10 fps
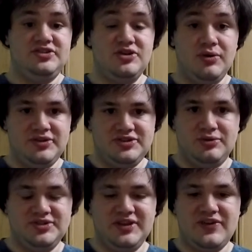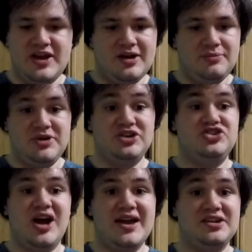there's no other source of a
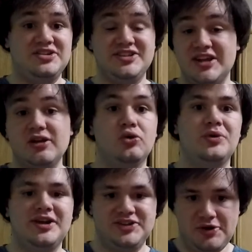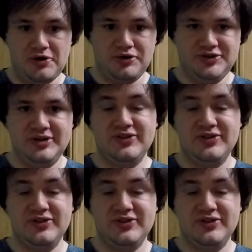giant single-week surge